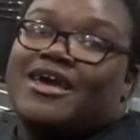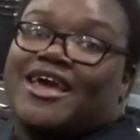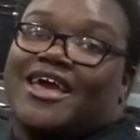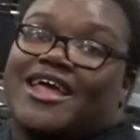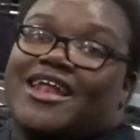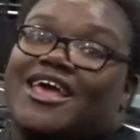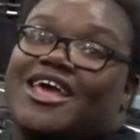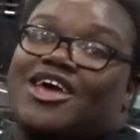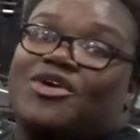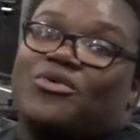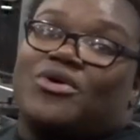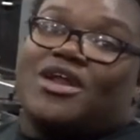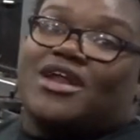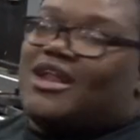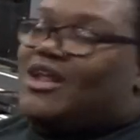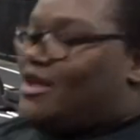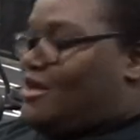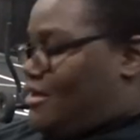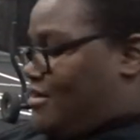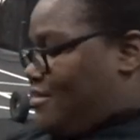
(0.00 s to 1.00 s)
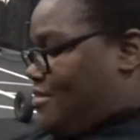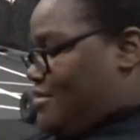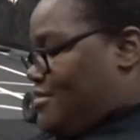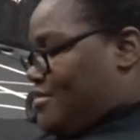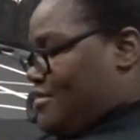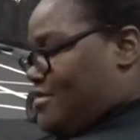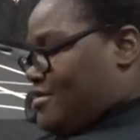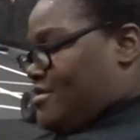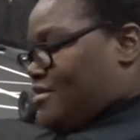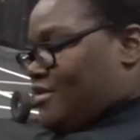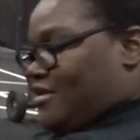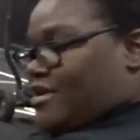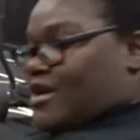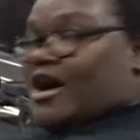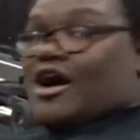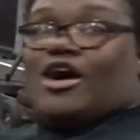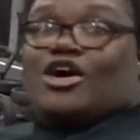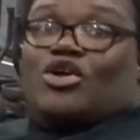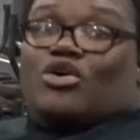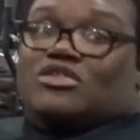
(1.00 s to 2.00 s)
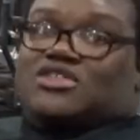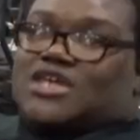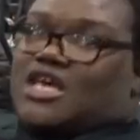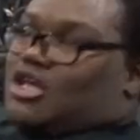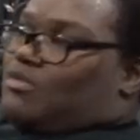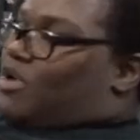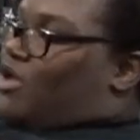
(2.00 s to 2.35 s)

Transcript: it is what it is. Come on, don't tell you,